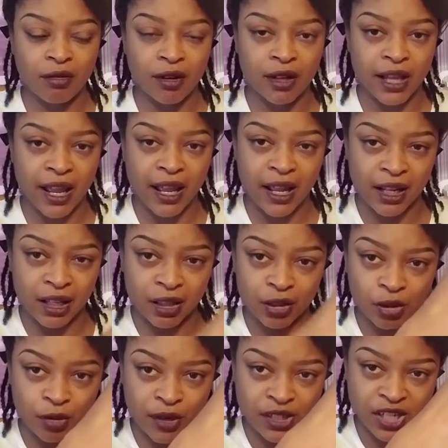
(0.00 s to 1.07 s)
on a
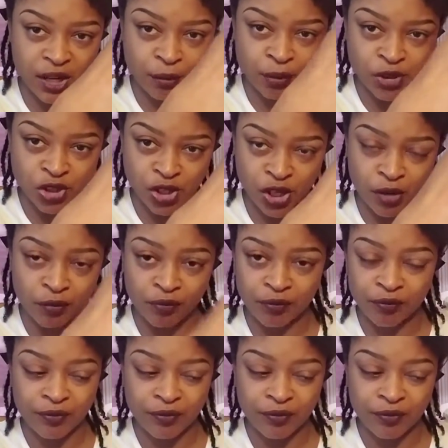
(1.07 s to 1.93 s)
lower temperature.